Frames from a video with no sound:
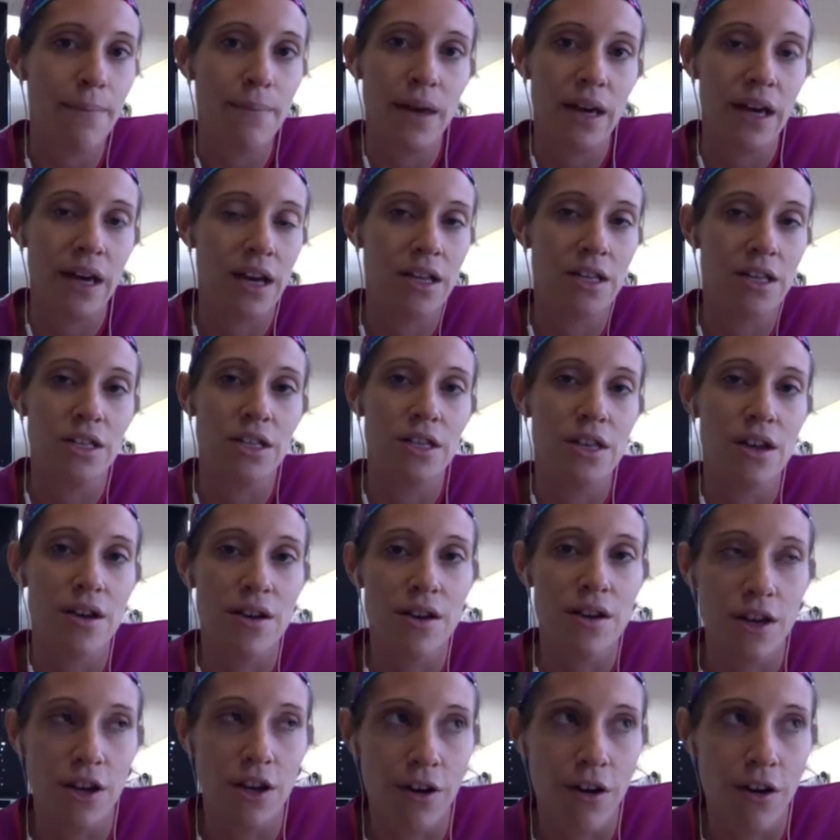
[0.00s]
because
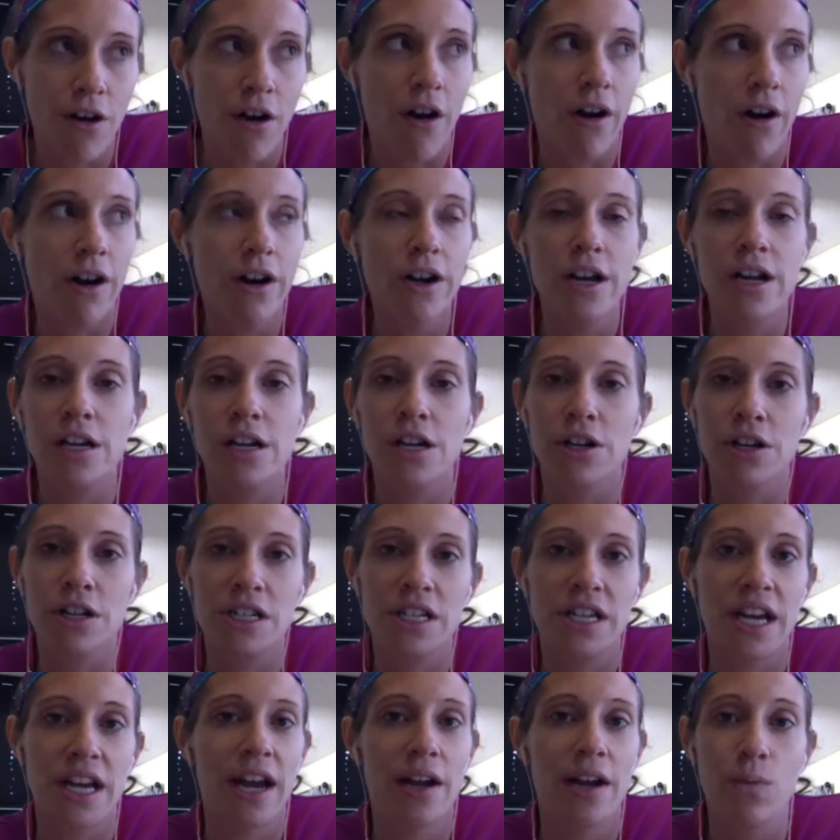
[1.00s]
your heart and your
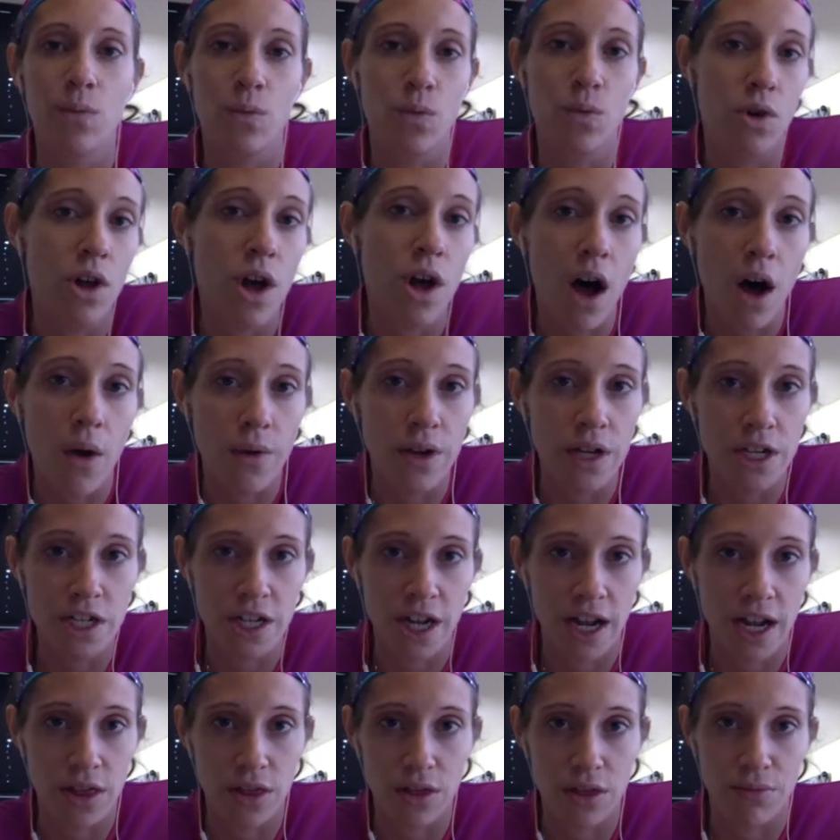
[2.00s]
intent will always
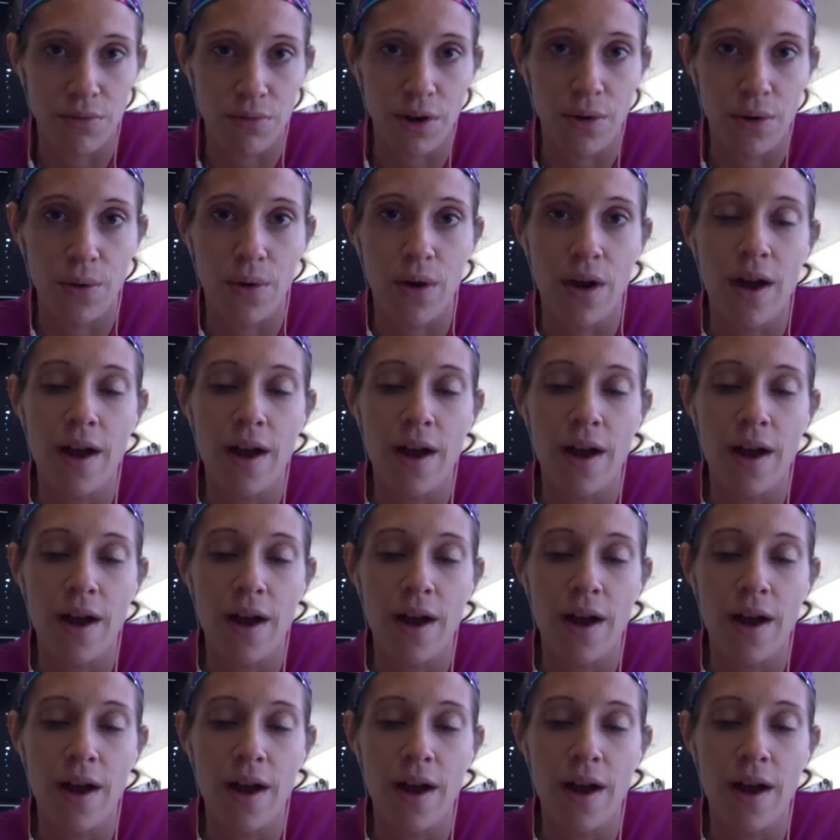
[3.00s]
shine through.